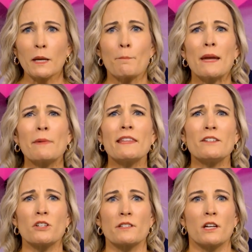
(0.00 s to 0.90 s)
Maybe they
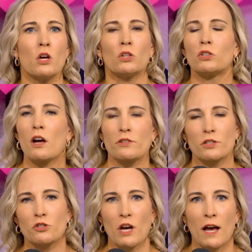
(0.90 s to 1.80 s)
just lost a
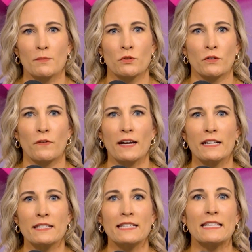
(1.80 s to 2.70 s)
job, so their
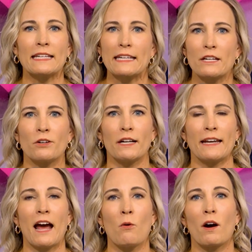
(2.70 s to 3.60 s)
finances in the here and
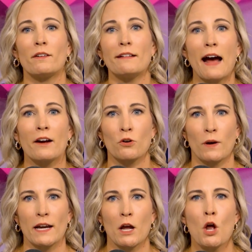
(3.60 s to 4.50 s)
now are not
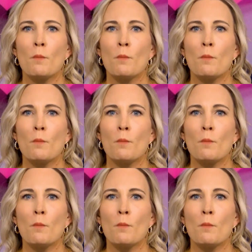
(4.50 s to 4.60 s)
great,